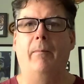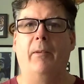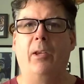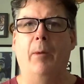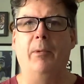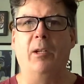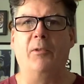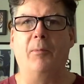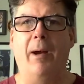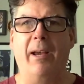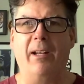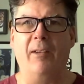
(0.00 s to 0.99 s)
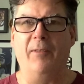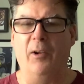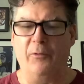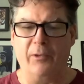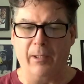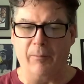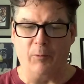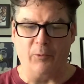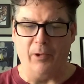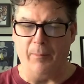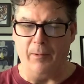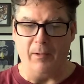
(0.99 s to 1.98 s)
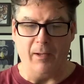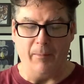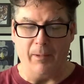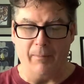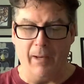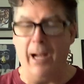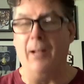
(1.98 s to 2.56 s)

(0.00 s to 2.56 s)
coming into my NFL team for something. I mean,